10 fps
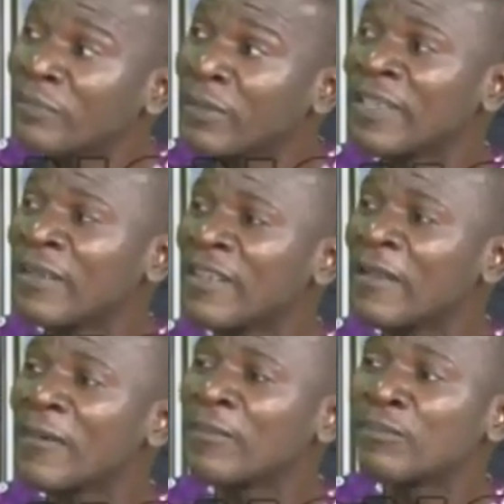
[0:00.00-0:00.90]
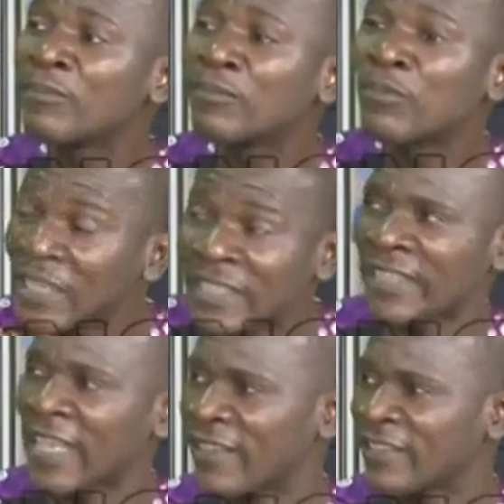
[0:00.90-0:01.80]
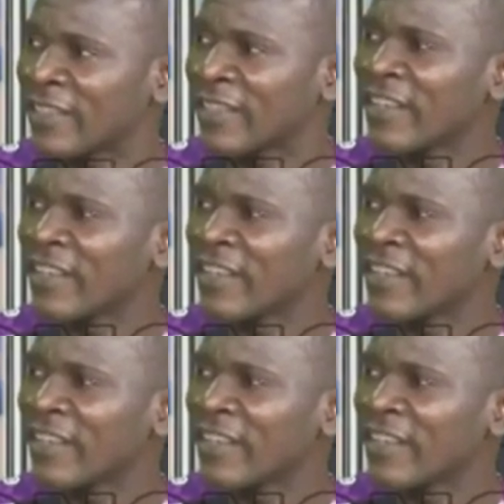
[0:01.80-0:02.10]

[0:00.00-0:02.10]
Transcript: be politicized. Okay.